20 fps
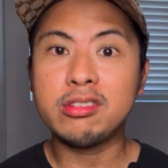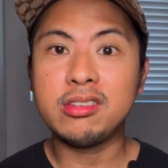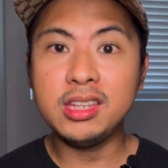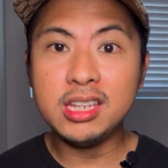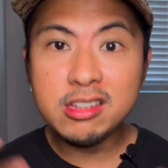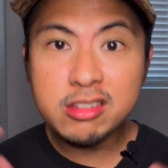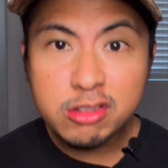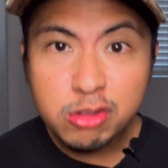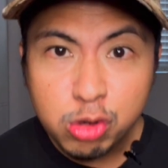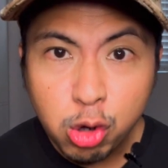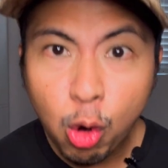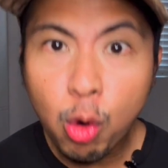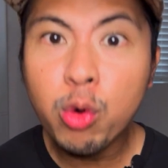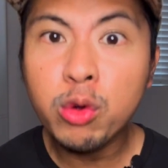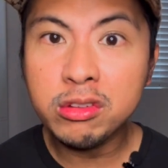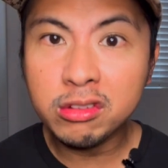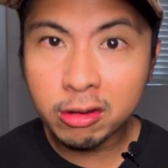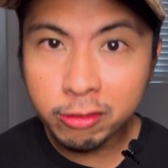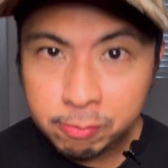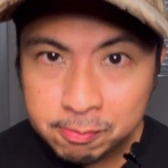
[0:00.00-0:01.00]
these
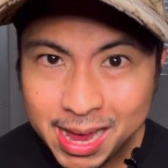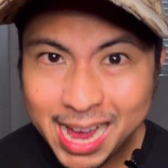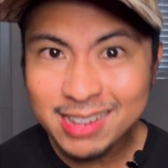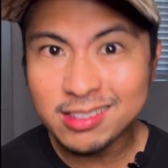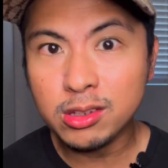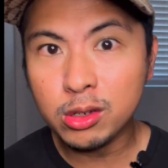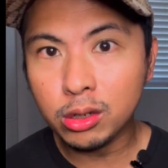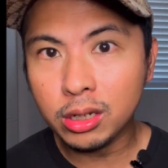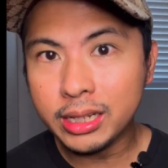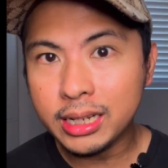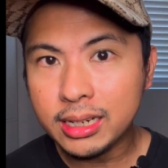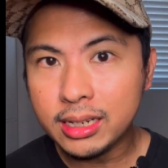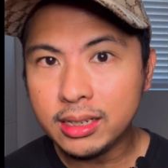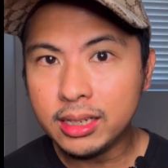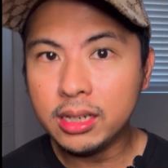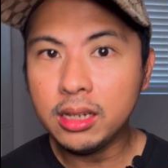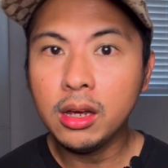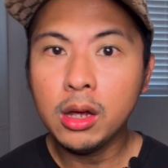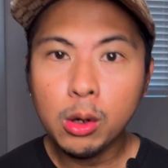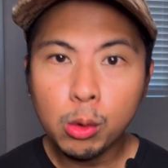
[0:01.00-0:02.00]
tones of
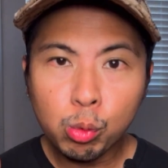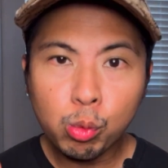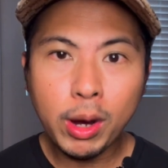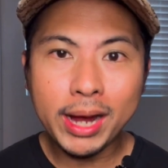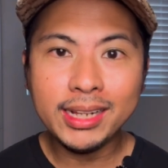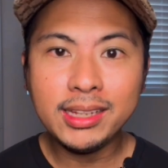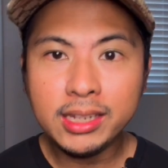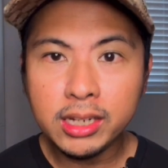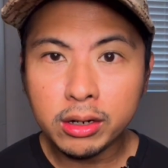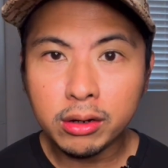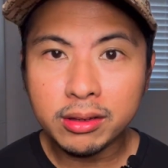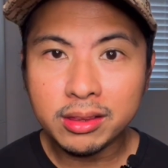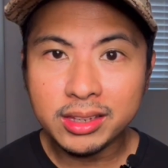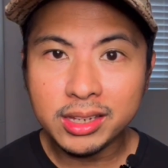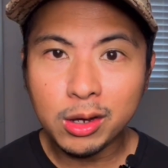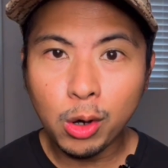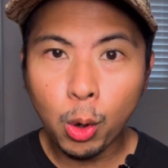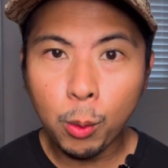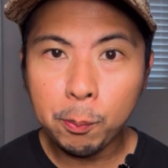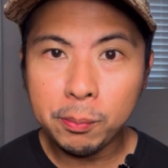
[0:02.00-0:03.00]
masculinity right here in
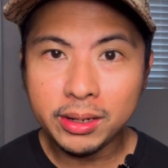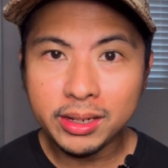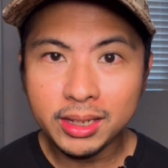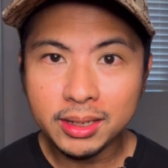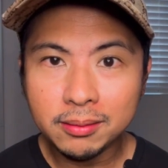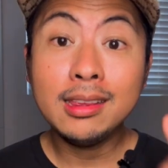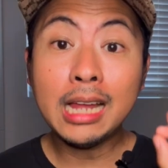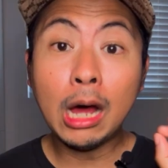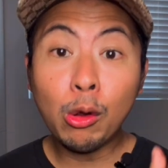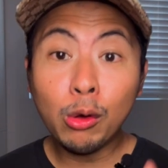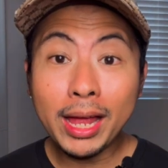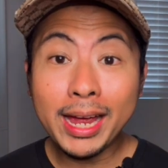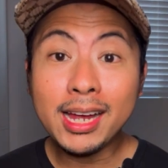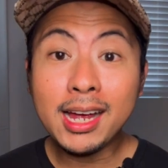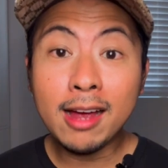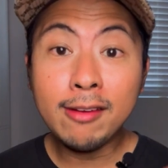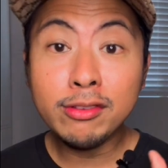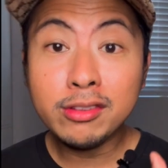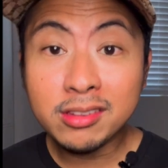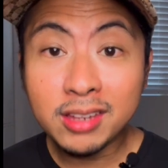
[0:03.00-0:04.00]
the opening. Now, like
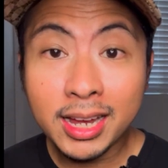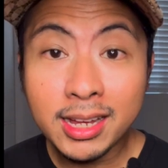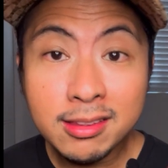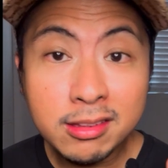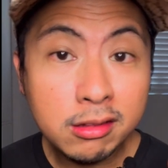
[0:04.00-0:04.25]
I've said,